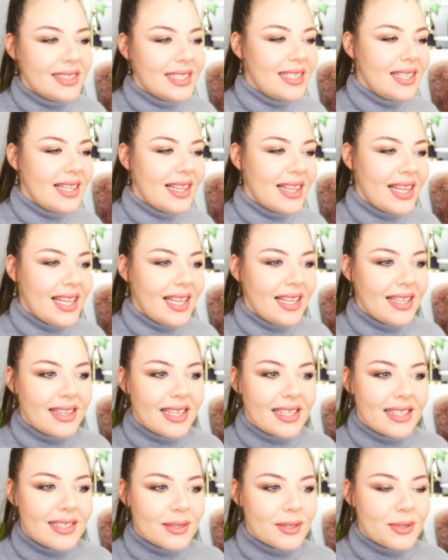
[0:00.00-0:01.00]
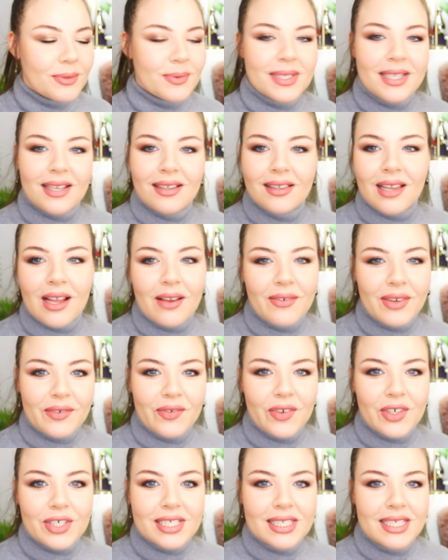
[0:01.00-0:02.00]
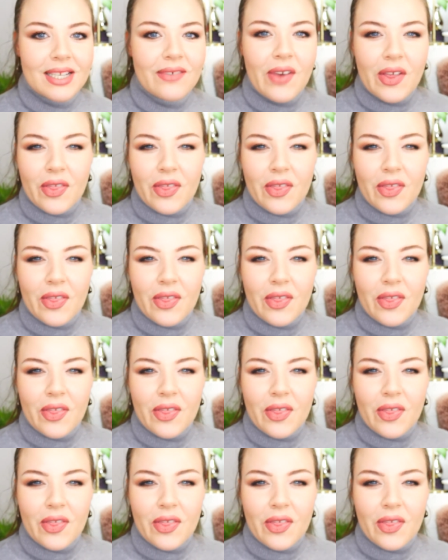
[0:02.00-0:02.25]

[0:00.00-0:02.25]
didn't think that this was a love at first sniff.